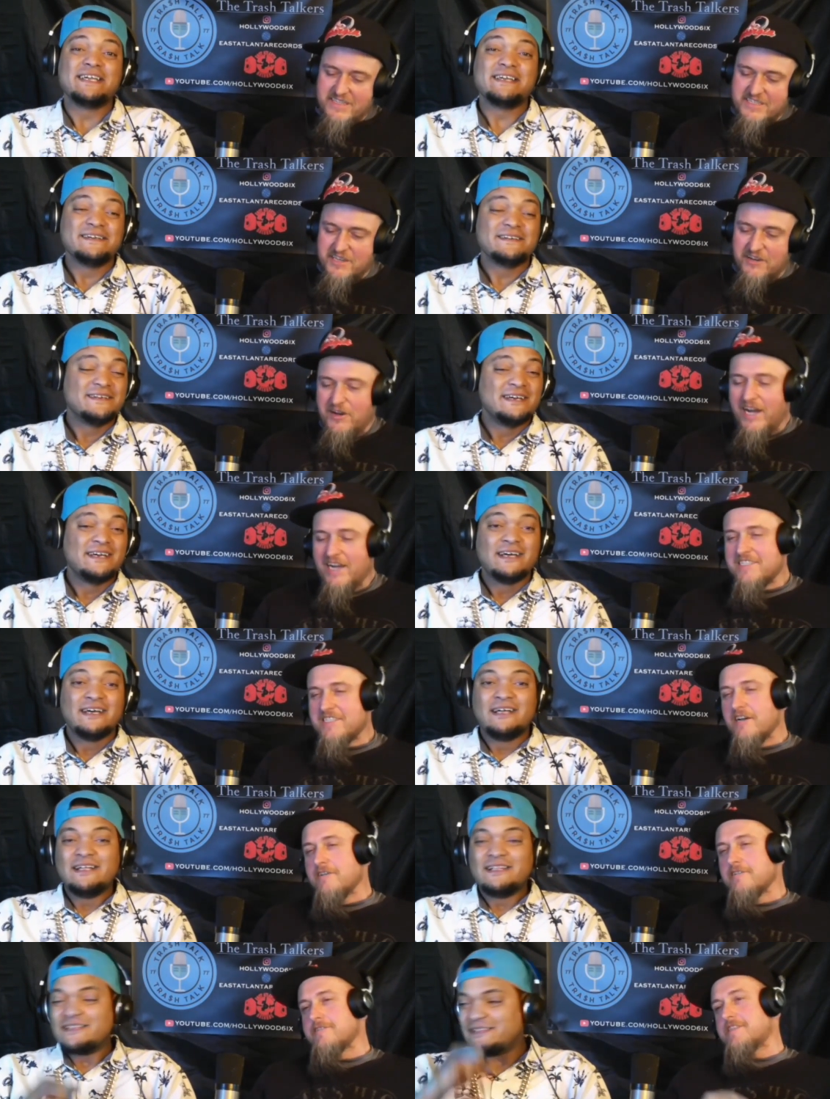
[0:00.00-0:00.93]
Speaker 1: so I
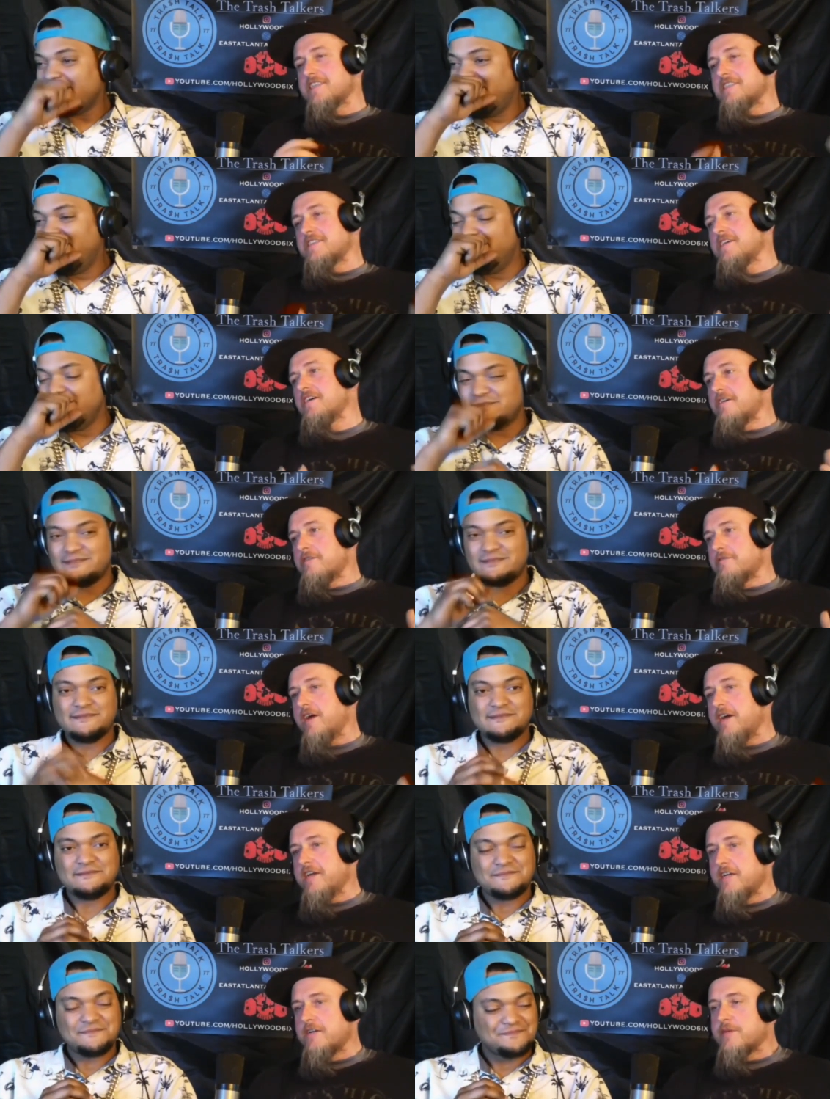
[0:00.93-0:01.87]
chose this song
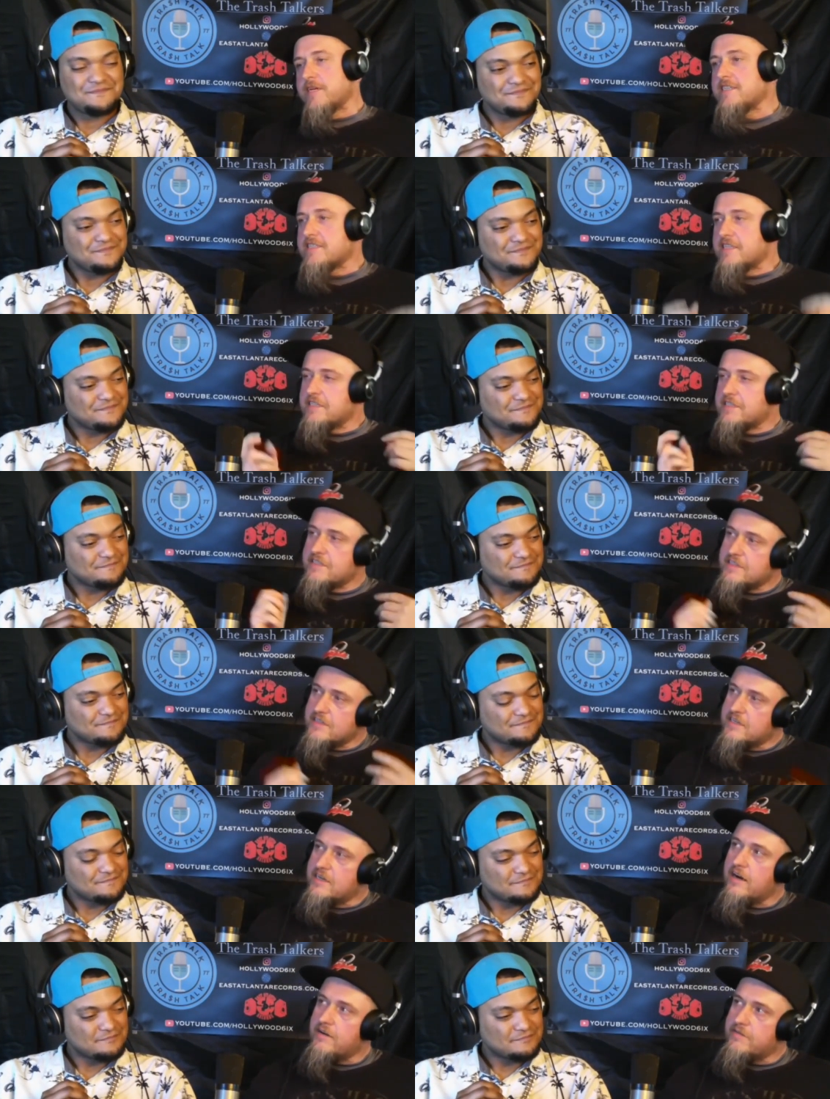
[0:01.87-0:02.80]
right here because this is a
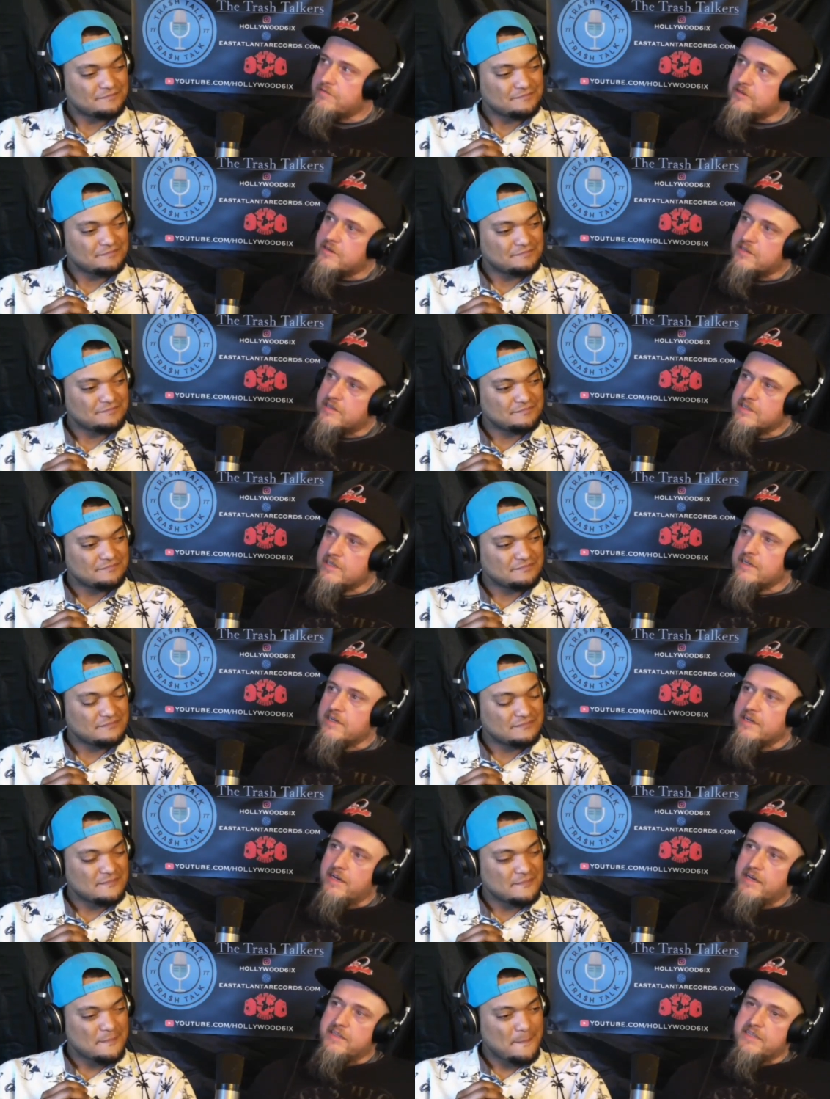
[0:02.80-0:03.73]
cover,
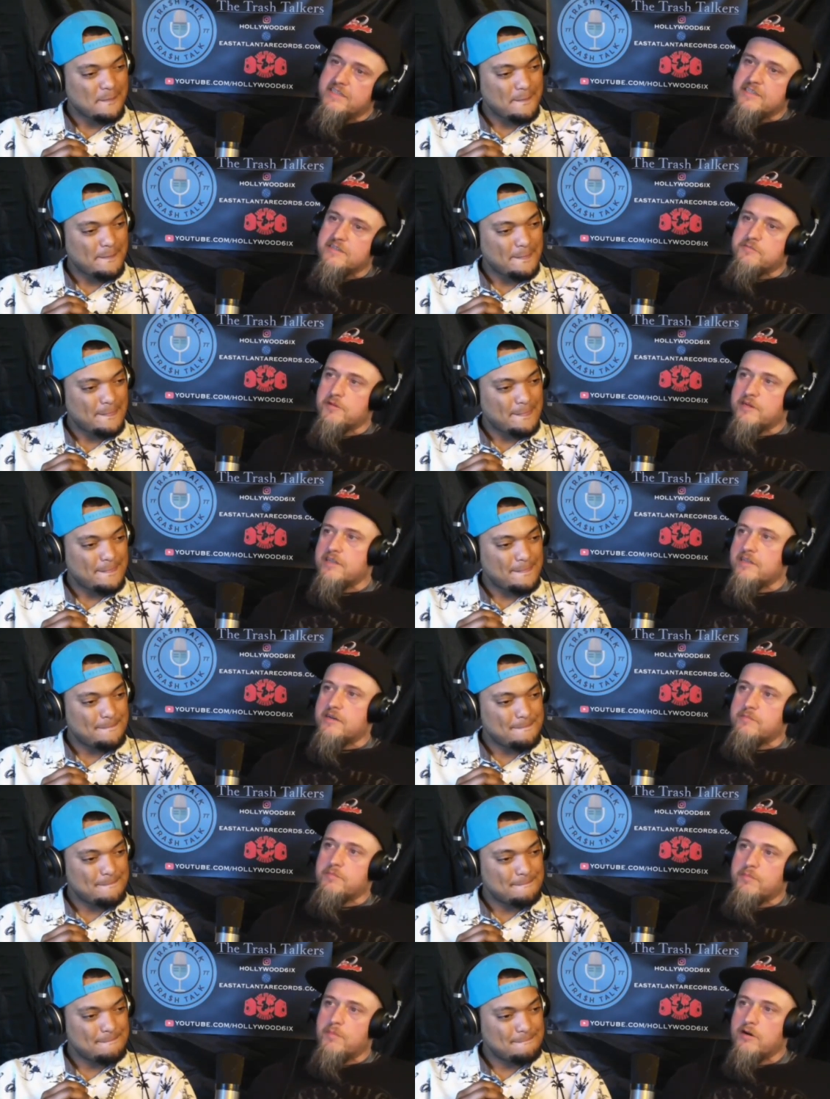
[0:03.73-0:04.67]
and this is one of
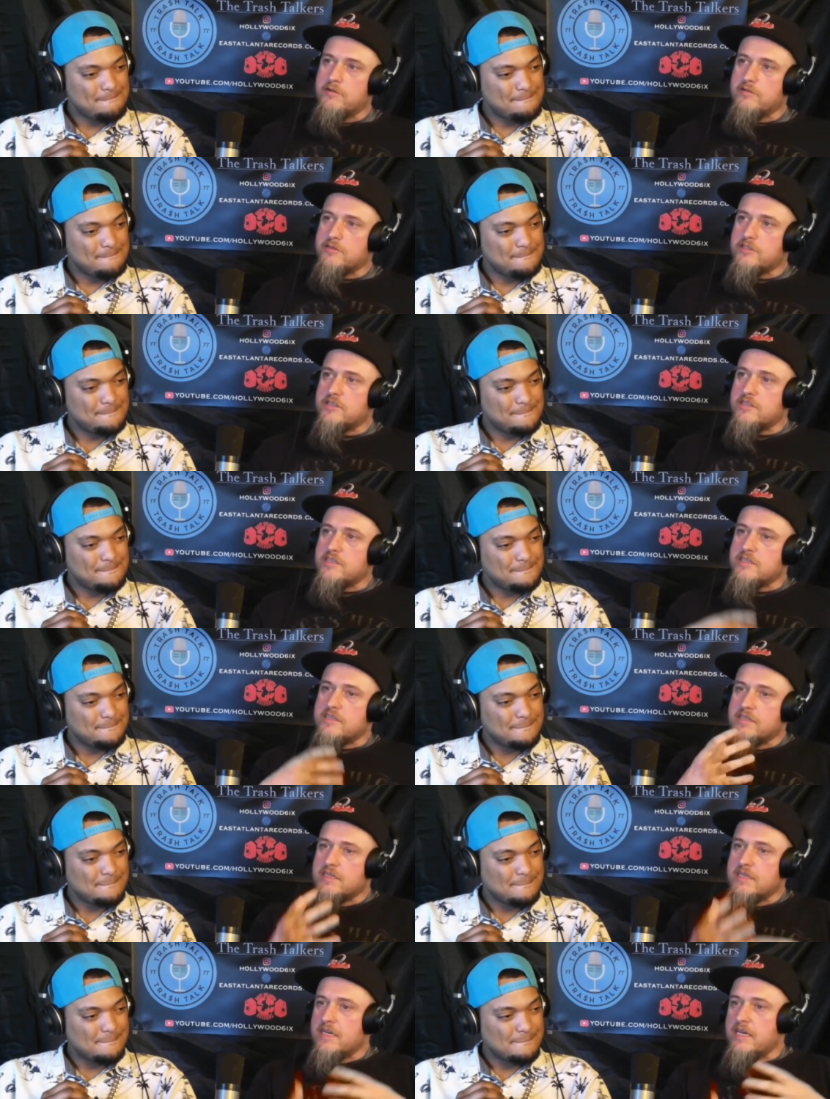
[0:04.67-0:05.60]
their most
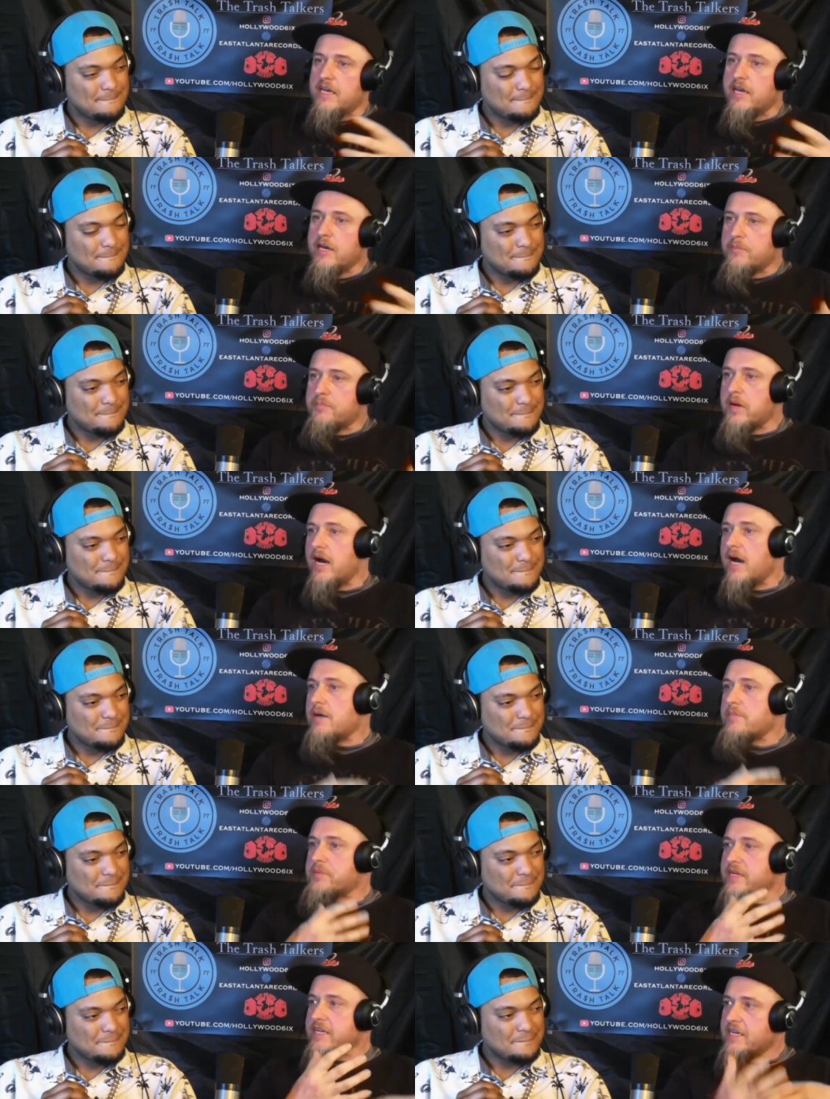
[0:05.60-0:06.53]
hip
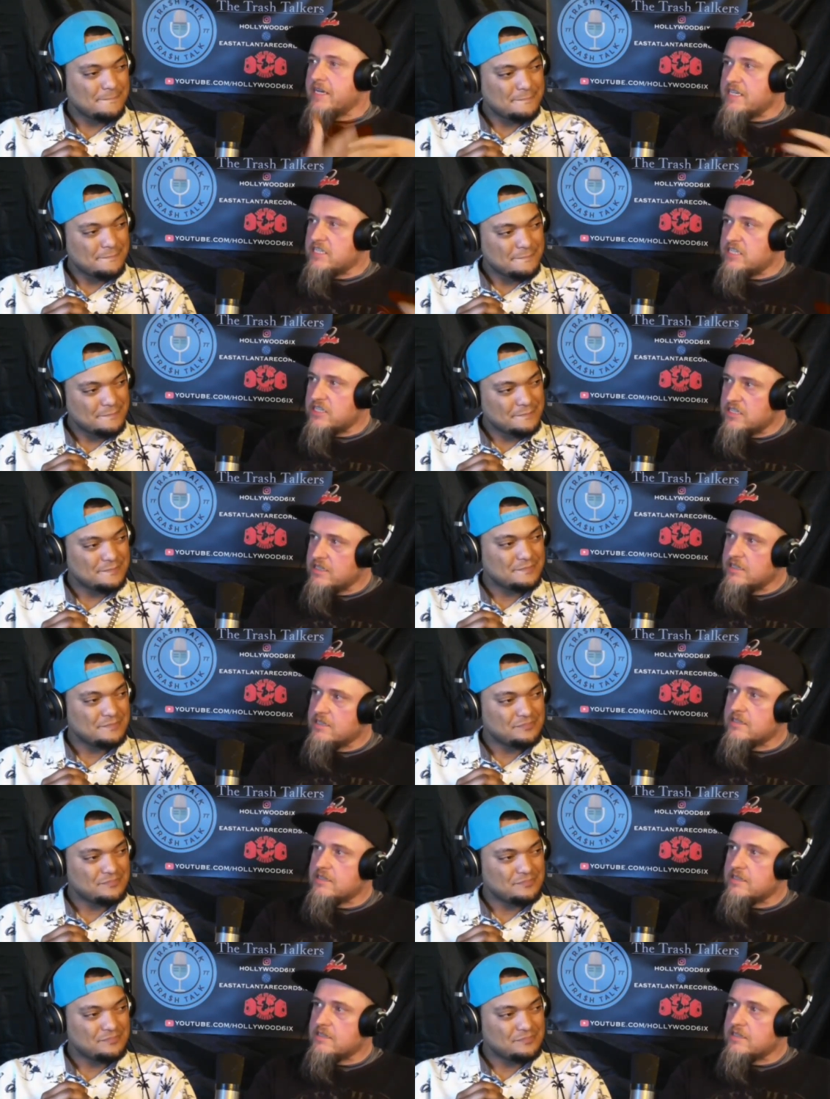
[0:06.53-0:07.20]
hop ish